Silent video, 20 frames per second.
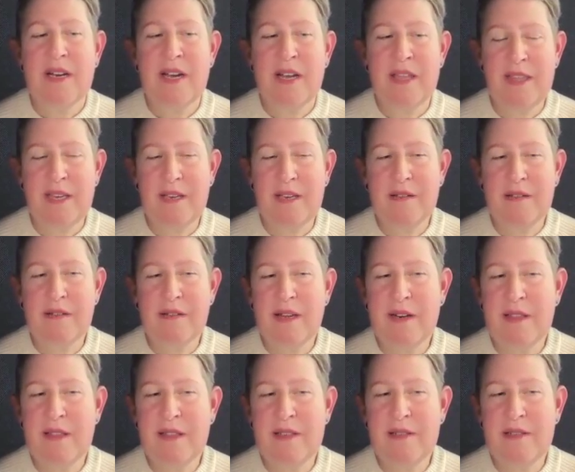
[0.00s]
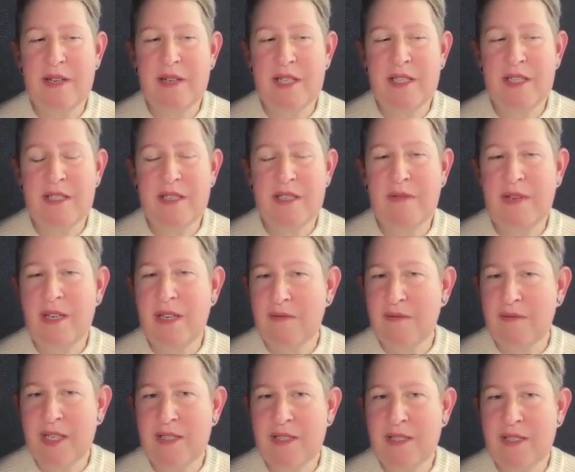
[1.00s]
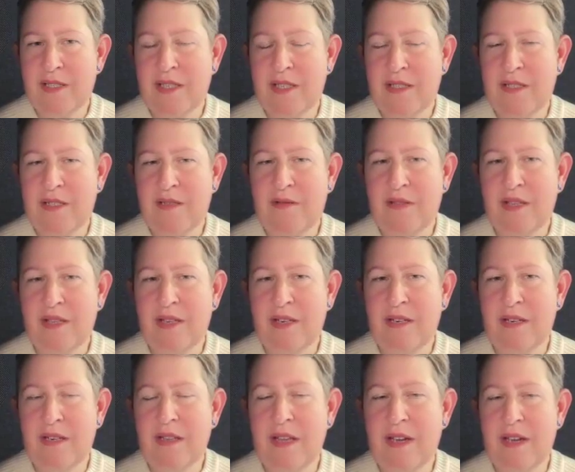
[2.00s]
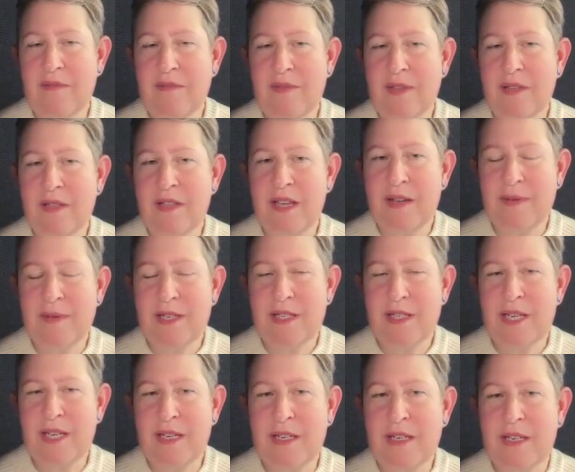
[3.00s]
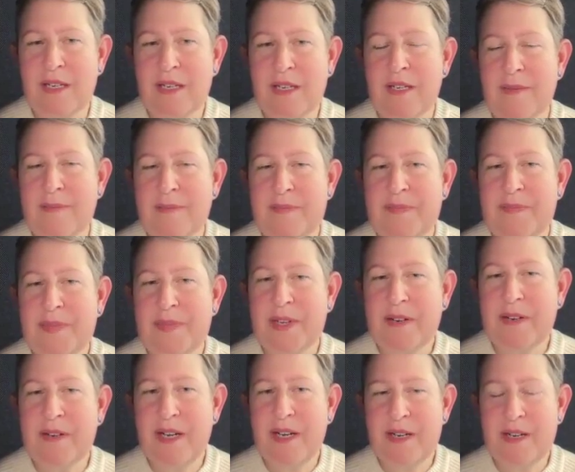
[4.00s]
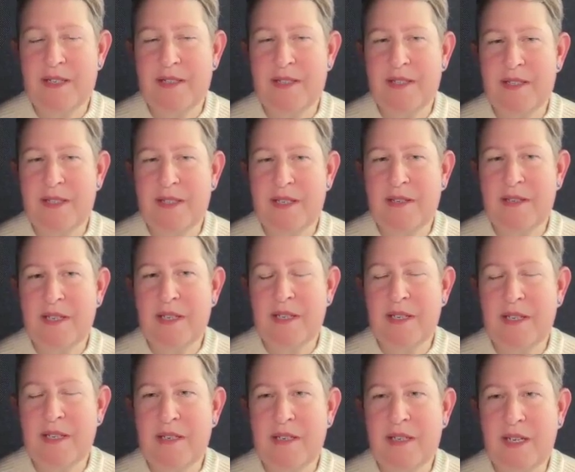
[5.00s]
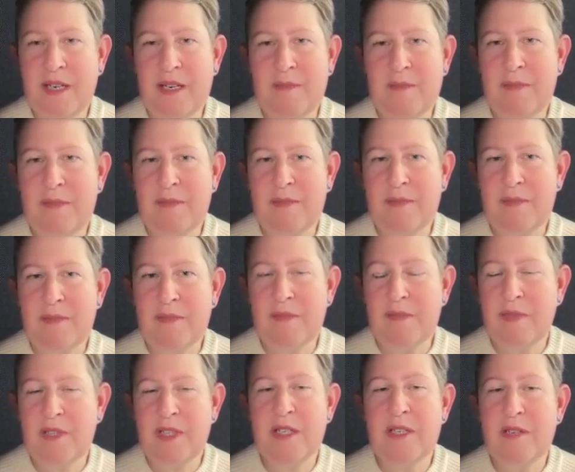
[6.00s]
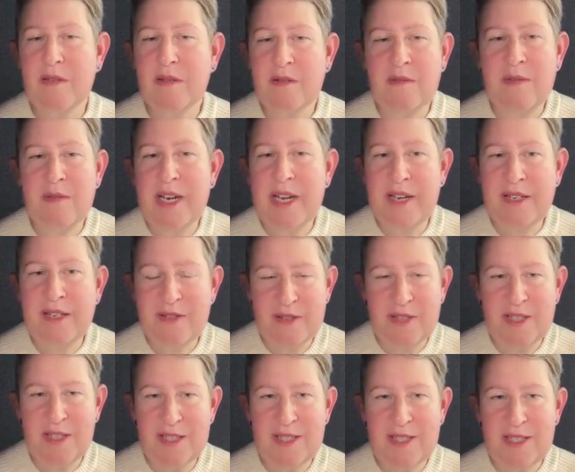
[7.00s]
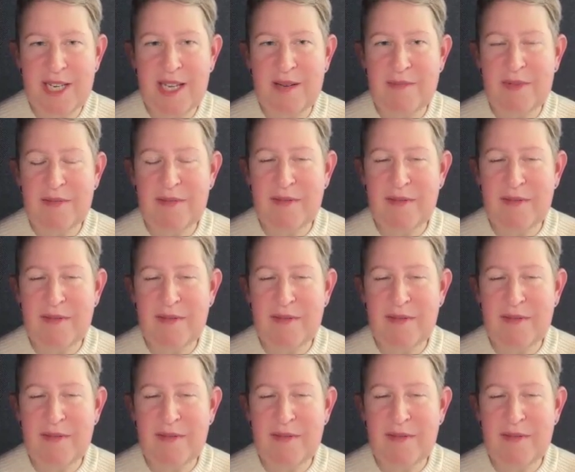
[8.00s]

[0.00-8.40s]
I think a lot of the trends that we invest into that align with climate tech are not necessarily going to go away during this time.